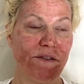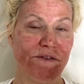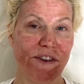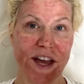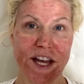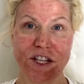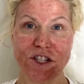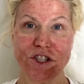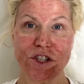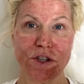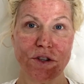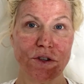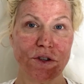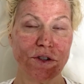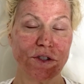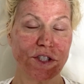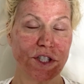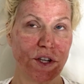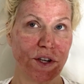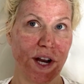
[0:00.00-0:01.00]

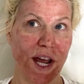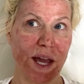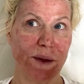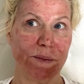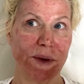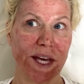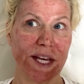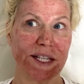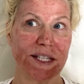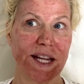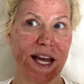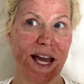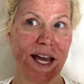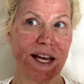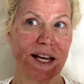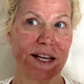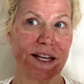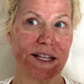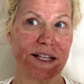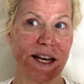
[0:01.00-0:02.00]
facials, you name it.
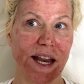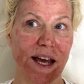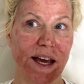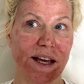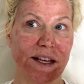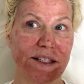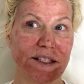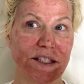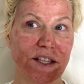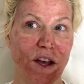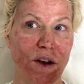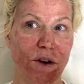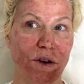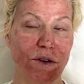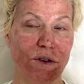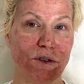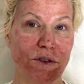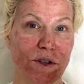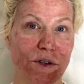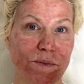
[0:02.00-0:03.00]
And so